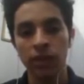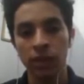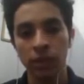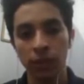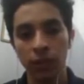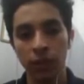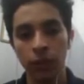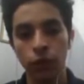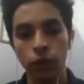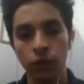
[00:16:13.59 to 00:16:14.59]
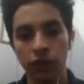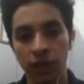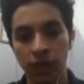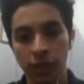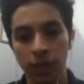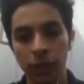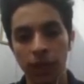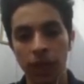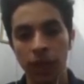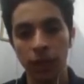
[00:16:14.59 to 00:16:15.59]
has some features and
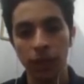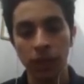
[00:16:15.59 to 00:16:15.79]
some